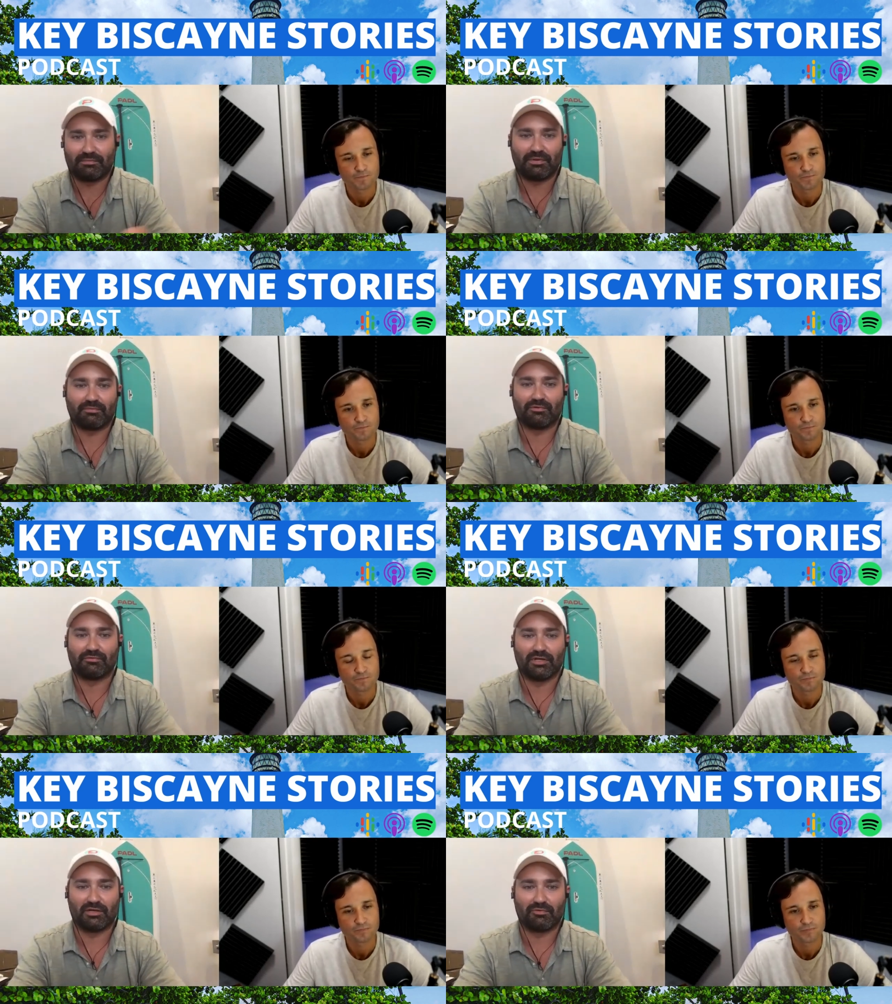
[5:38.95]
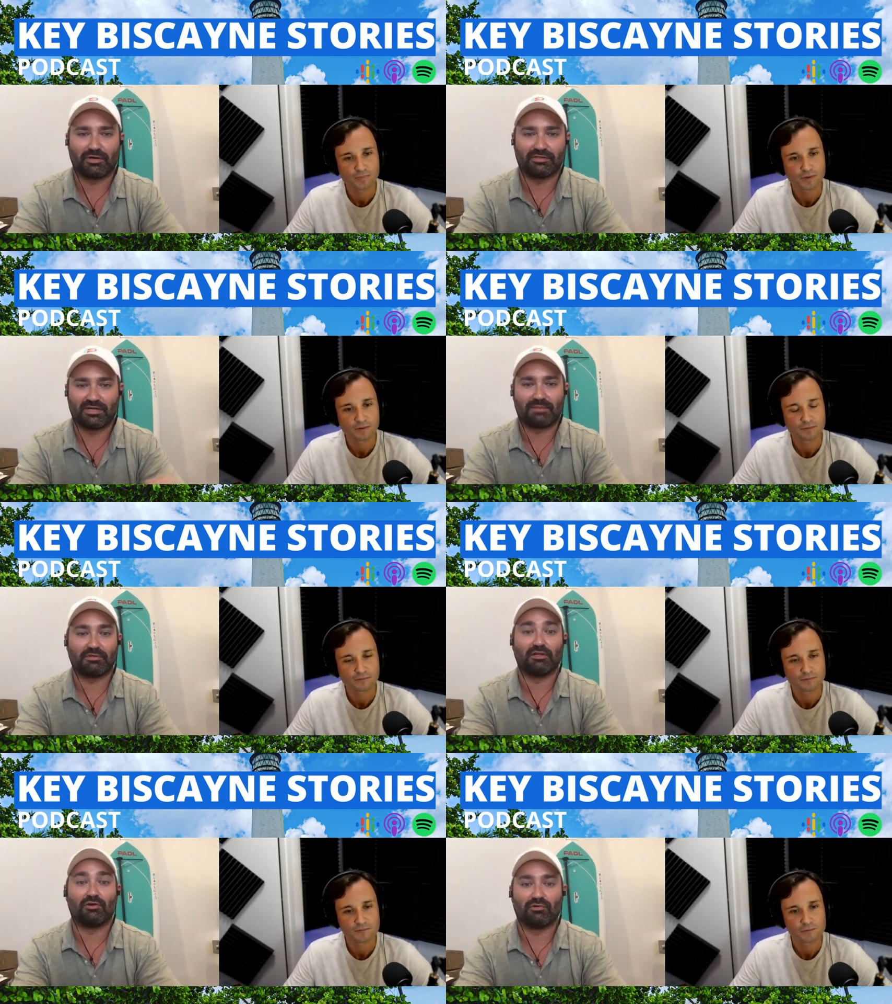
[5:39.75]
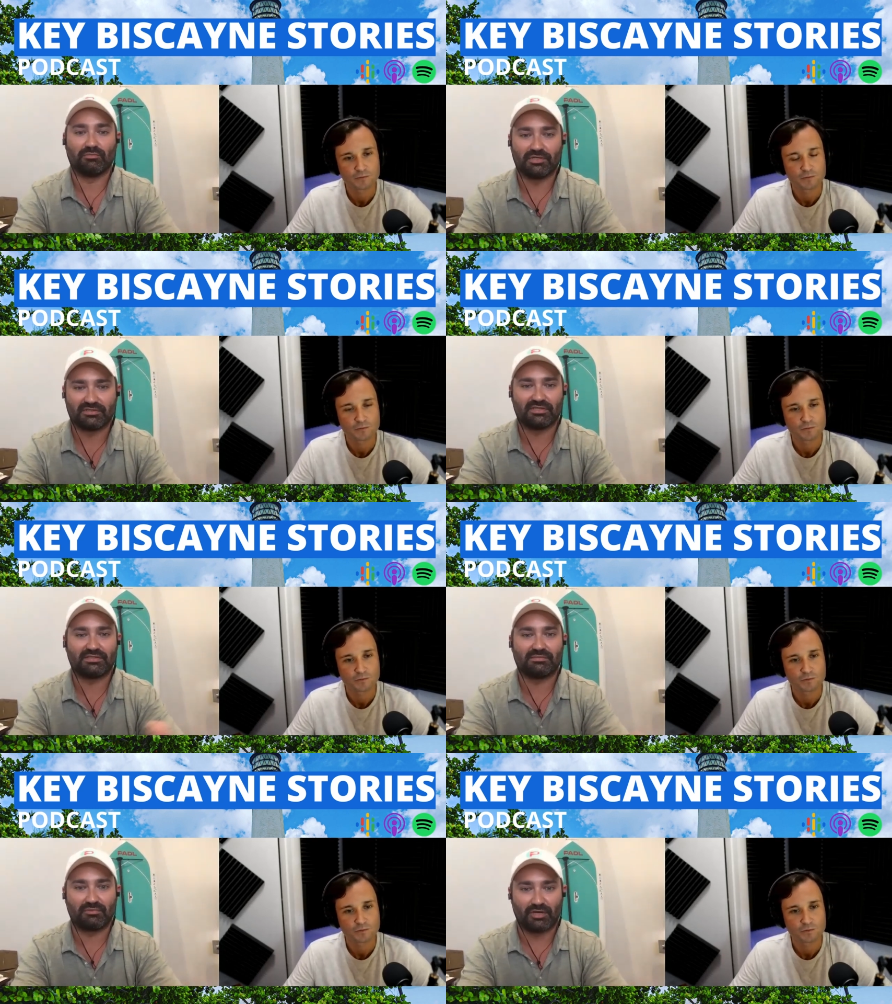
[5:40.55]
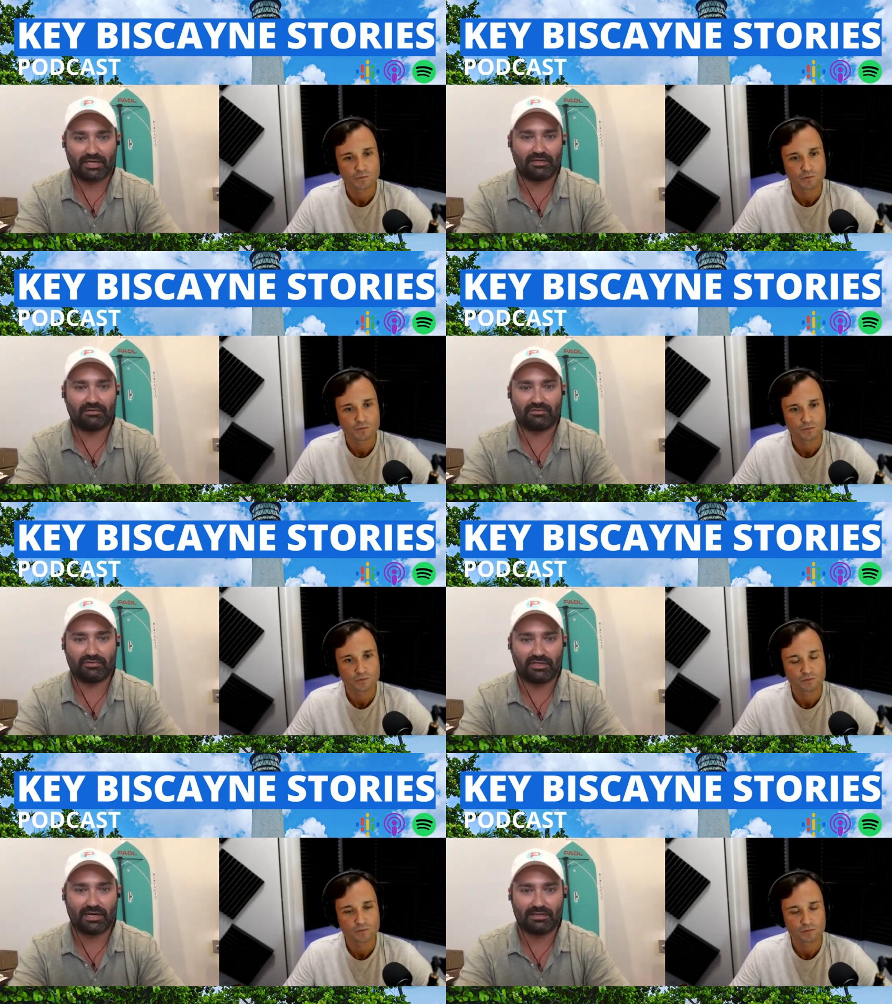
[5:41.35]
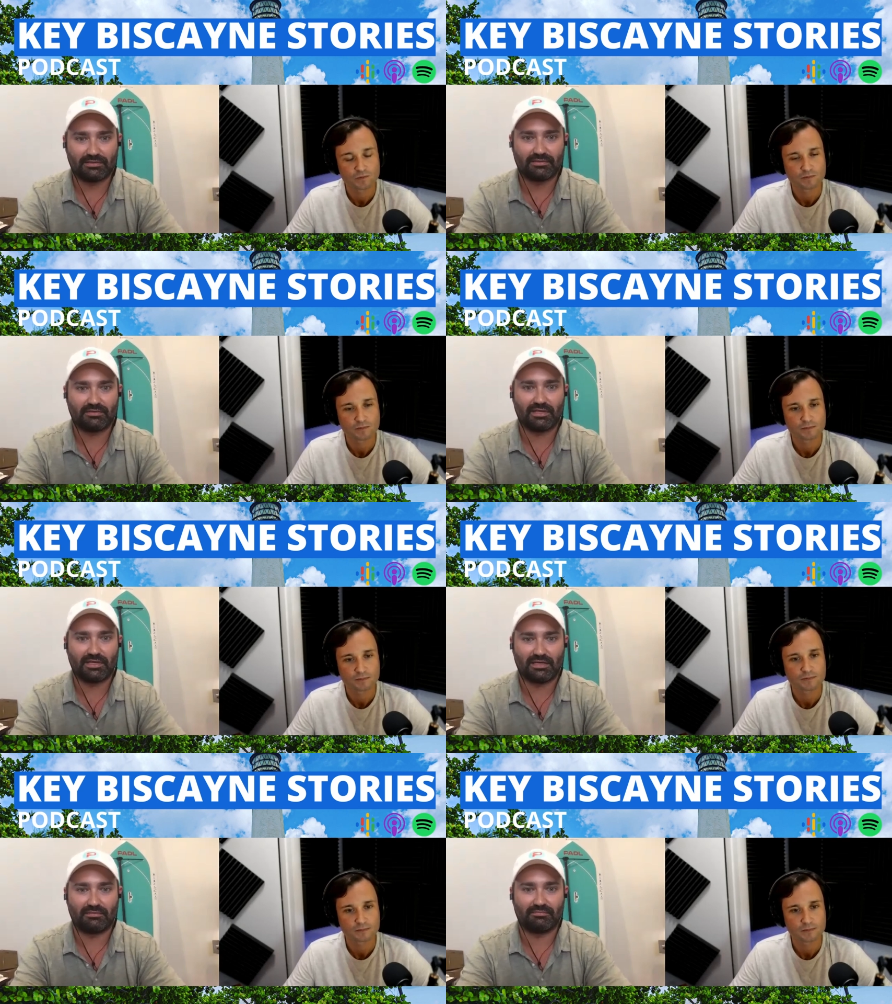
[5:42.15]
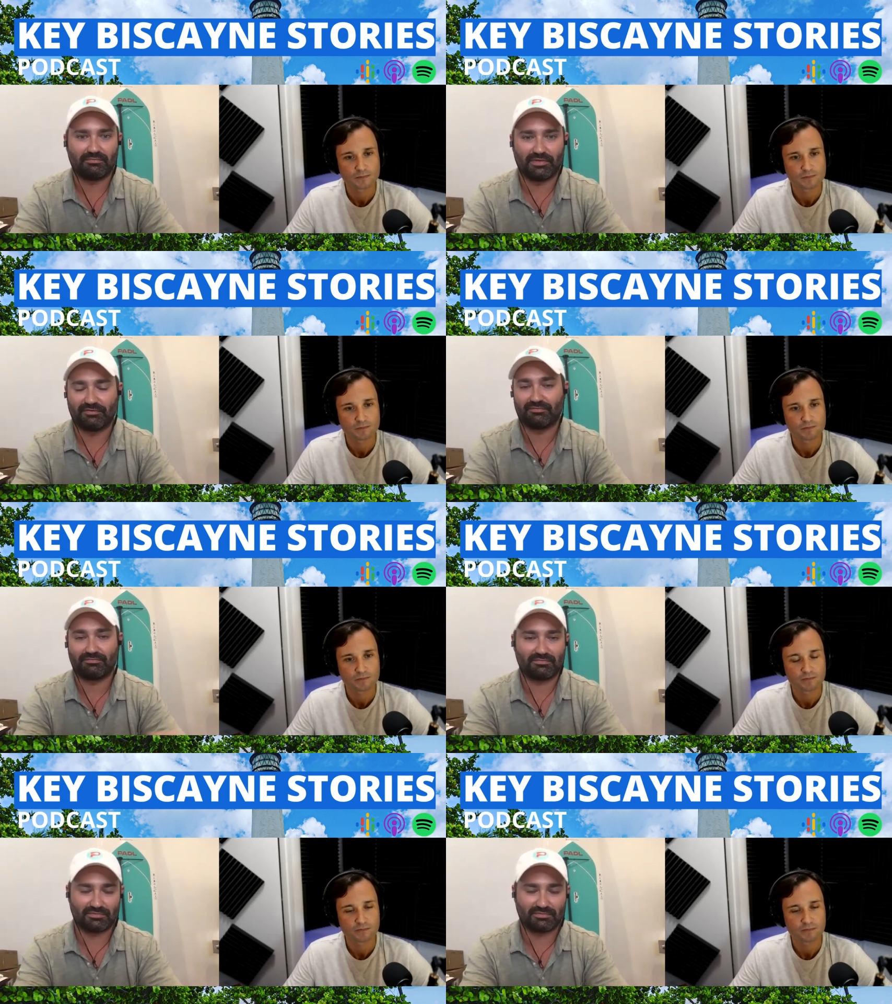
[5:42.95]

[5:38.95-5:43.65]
Speaker 1: People really want to adopt a local business and bring it into the island, um, being